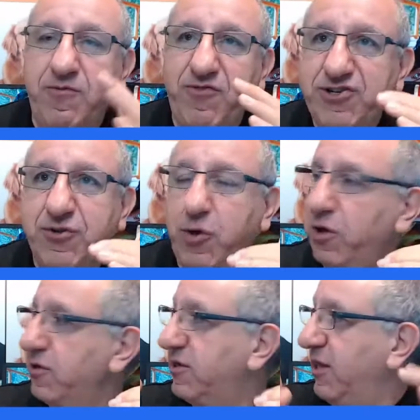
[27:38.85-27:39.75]
first of
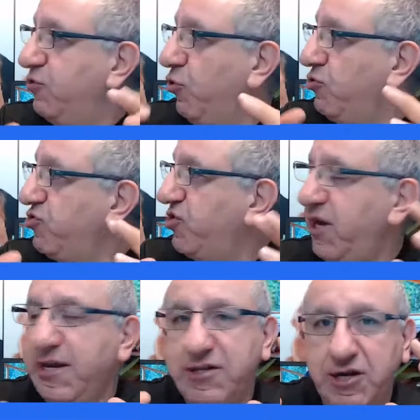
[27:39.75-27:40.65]
all, they don't
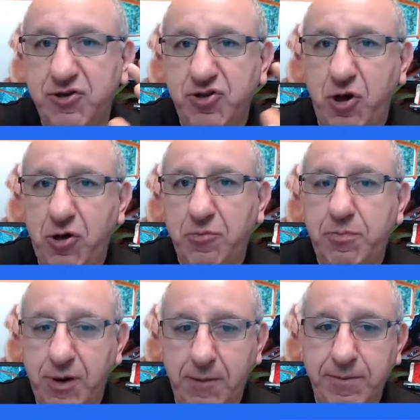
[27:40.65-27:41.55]
train their dog
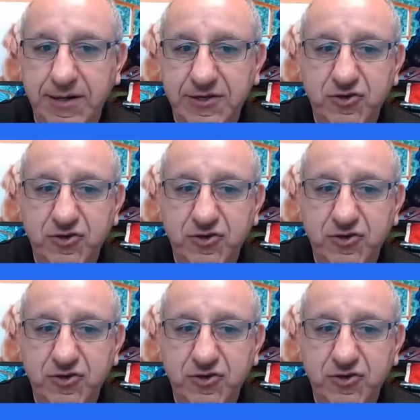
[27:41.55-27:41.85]
properly.